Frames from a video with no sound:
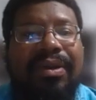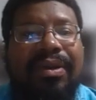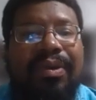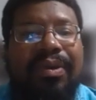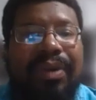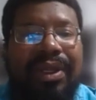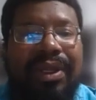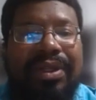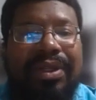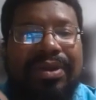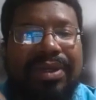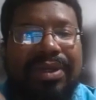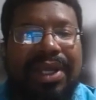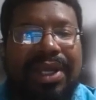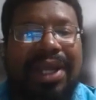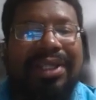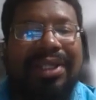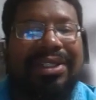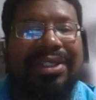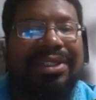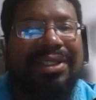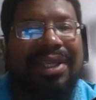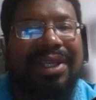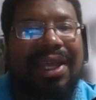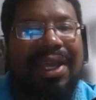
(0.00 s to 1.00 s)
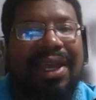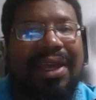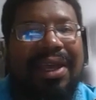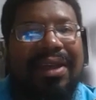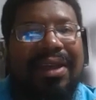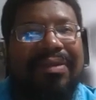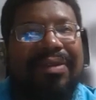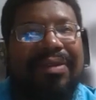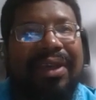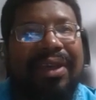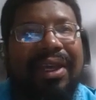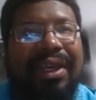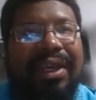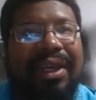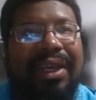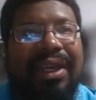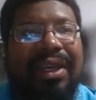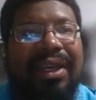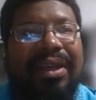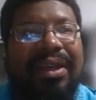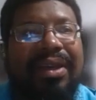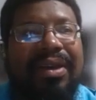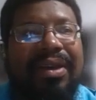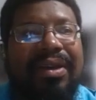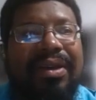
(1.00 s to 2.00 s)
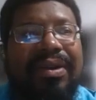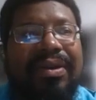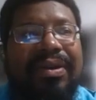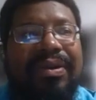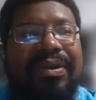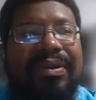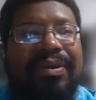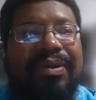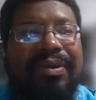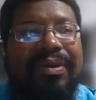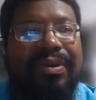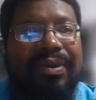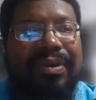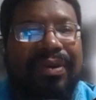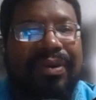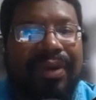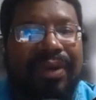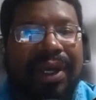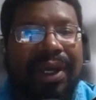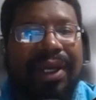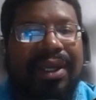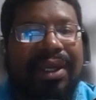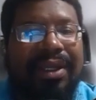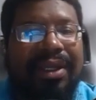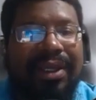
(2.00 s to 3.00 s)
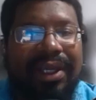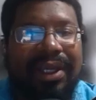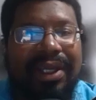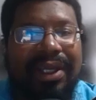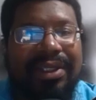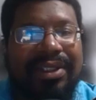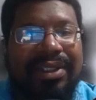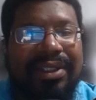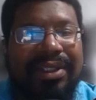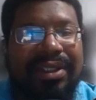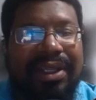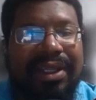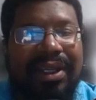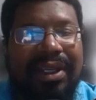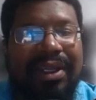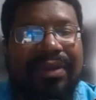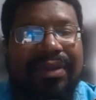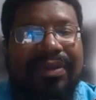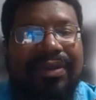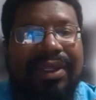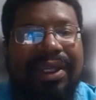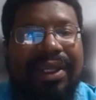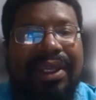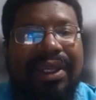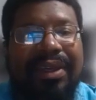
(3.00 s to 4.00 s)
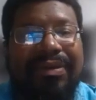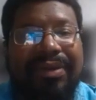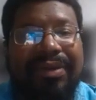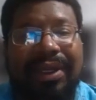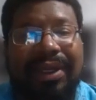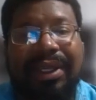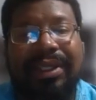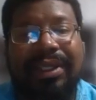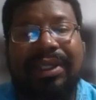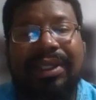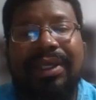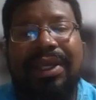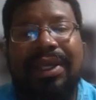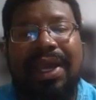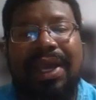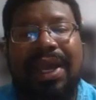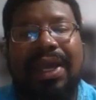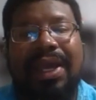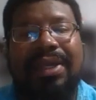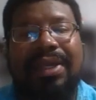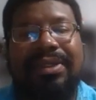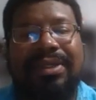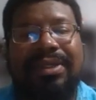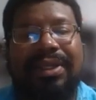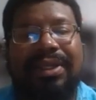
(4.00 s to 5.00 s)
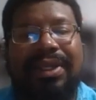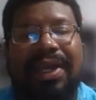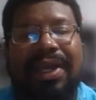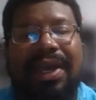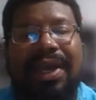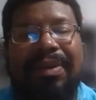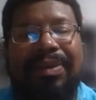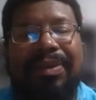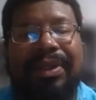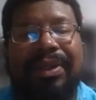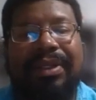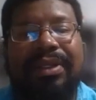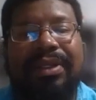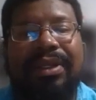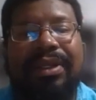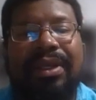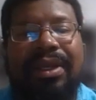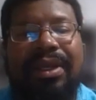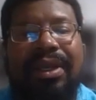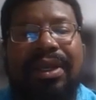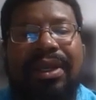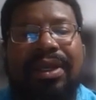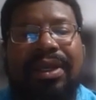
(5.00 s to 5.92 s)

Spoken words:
We do not just have a recollection of the event as it happened.